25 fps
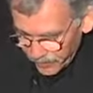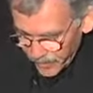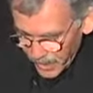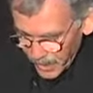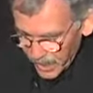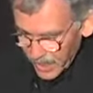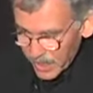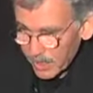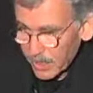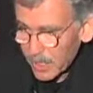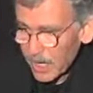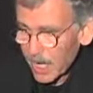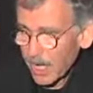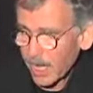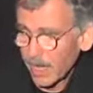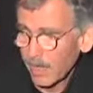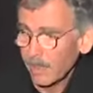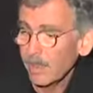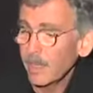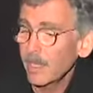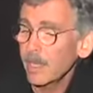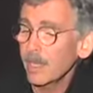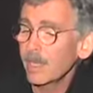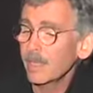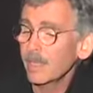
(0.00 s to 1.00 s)
And
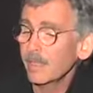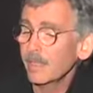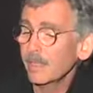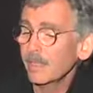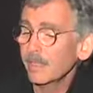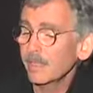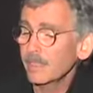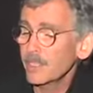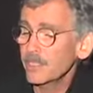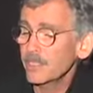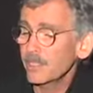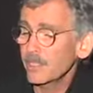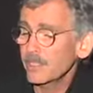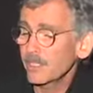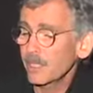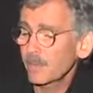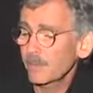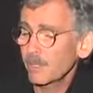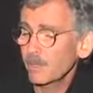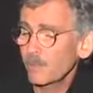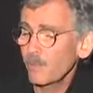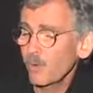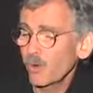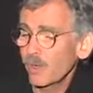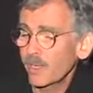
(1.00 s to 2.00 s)
these are some
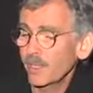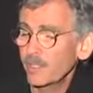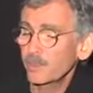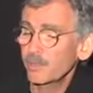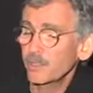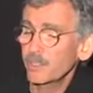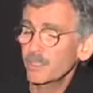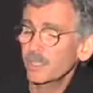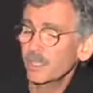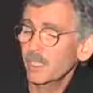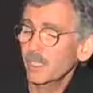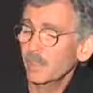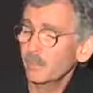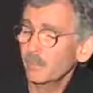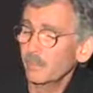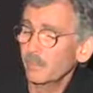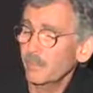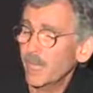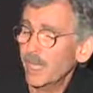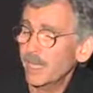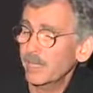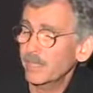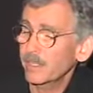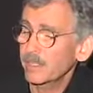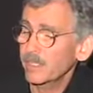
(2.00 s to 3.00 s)
of the more interesting
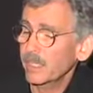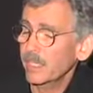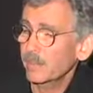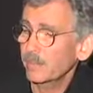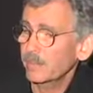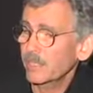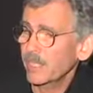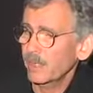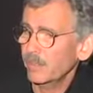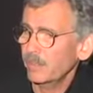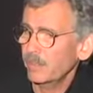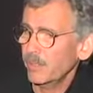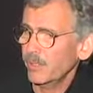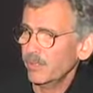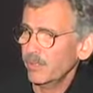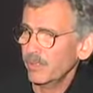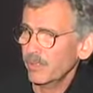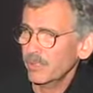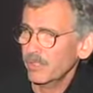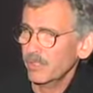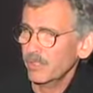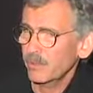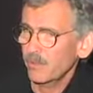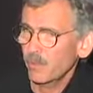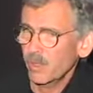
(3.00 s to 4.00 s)
paint schemes. I put
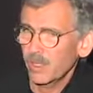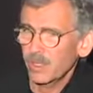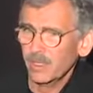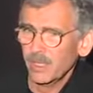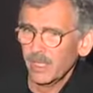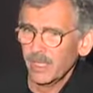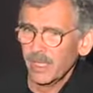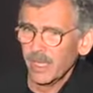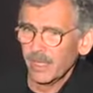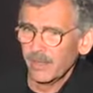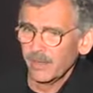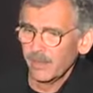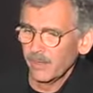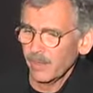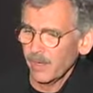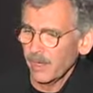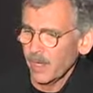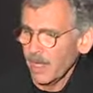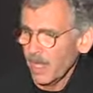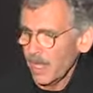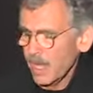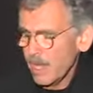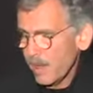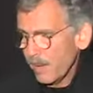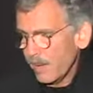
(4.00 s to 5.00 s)
this one together.
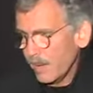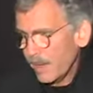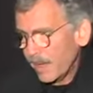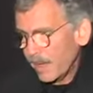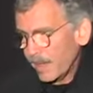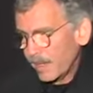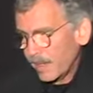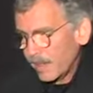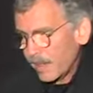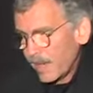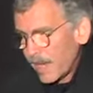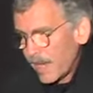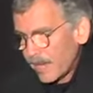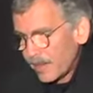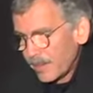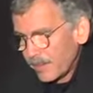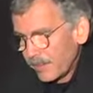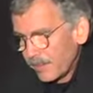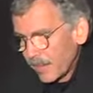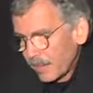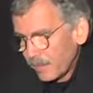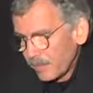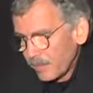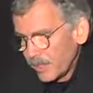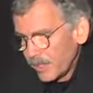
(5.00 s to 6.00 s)

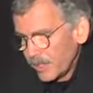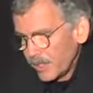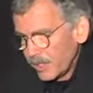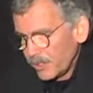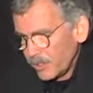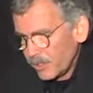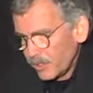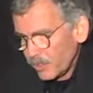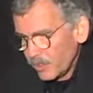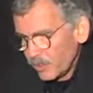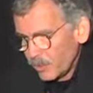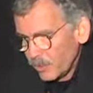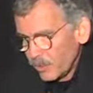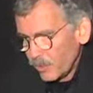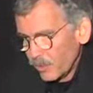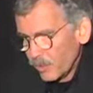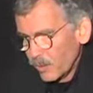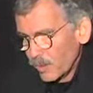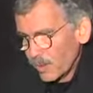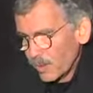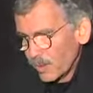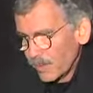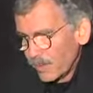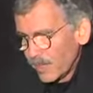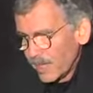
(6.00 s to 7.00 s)
I'm pretty
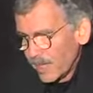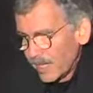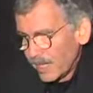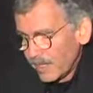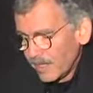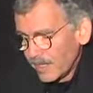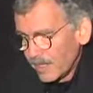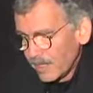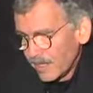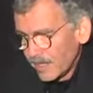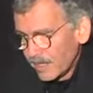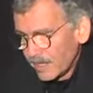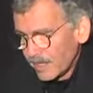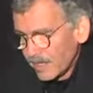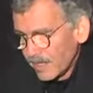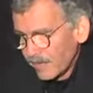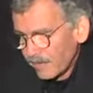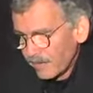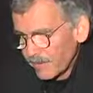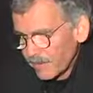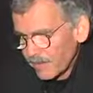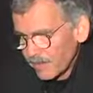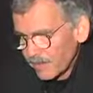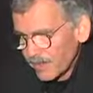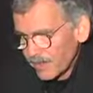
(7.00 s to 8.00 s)
sure that
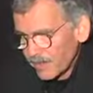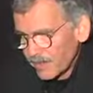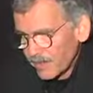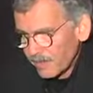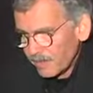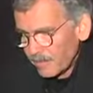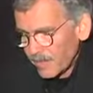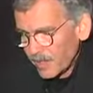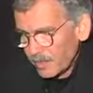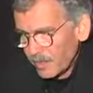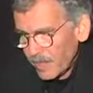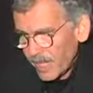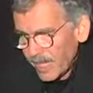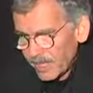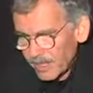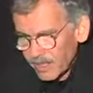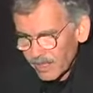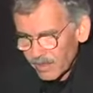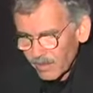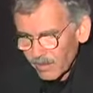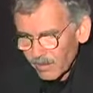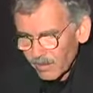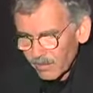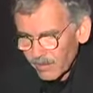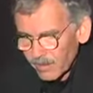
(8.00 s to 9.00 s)
several of these have been
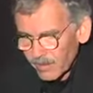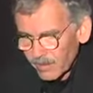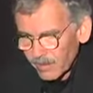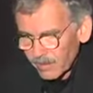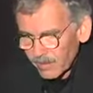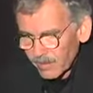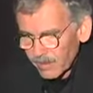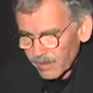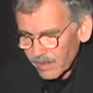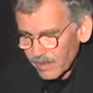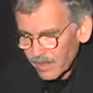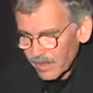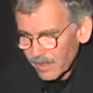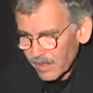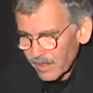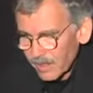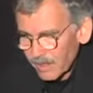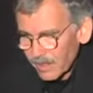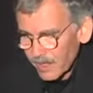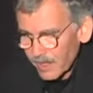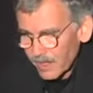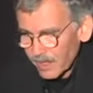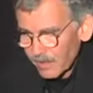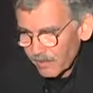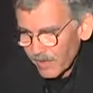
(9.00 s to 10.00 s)
painted over. They're
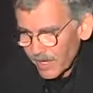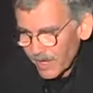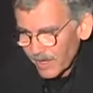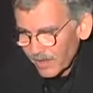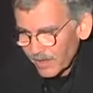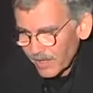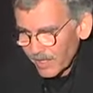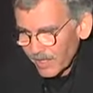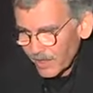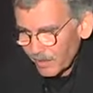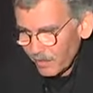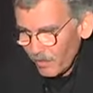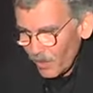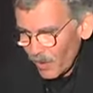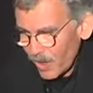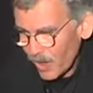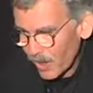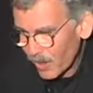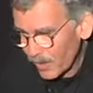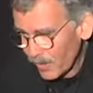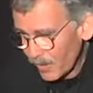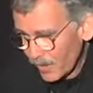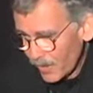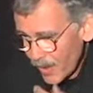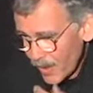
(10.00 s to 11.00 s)
not around anymore.